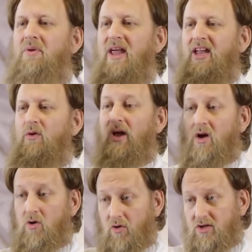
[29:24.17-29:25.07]
But anyway,
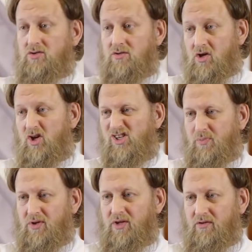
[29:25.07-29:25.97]
according to the
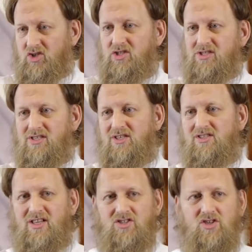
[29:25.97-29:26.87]
gospel narrations, there's a
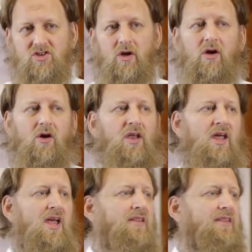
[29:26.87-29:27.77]
census going on.
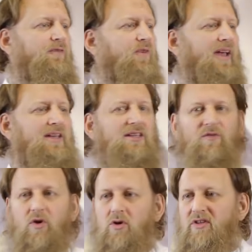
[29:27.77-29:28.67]
They find it
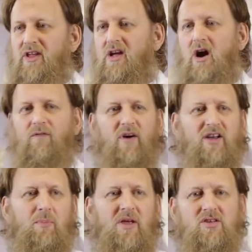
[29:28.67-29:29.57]
difficult. They can't
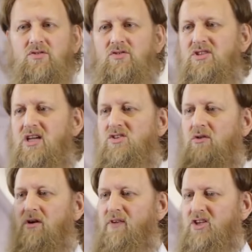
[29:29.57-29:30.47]
find a place to stay.
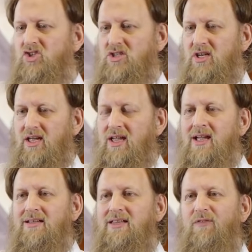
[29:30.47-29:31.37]
So eventually,
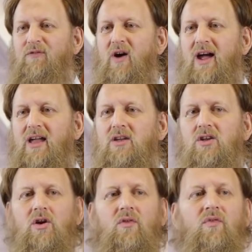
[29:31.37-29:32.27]
they find,
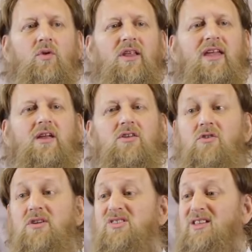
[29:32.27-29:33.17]
you know, all they can
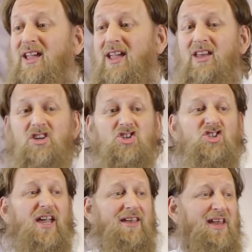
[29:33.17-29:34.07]
do is stay in a
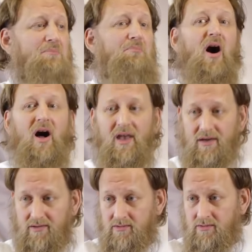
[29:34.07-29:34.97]
shed, in a
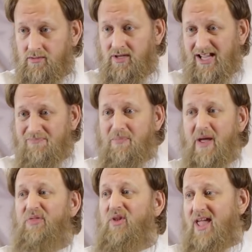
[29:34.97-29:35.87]
barn, in
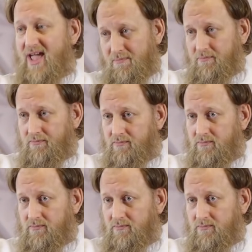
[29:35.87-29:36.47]
Bethlehem.